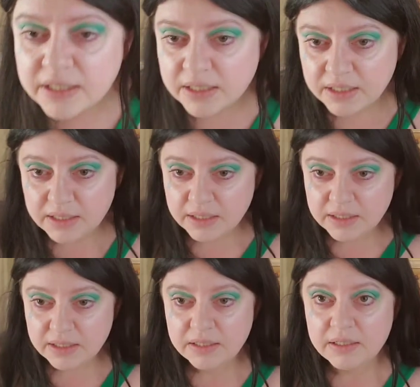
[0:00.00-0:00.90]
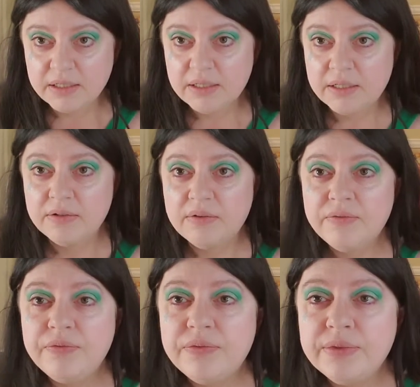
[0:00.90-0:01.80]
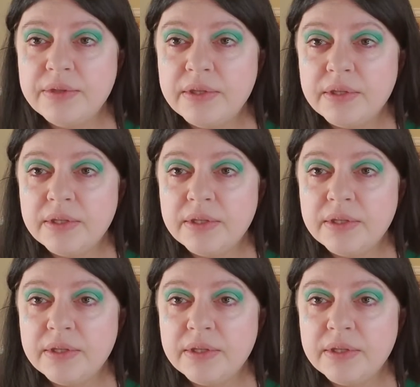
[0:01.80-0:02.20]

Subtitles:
No one is speaking in this clip.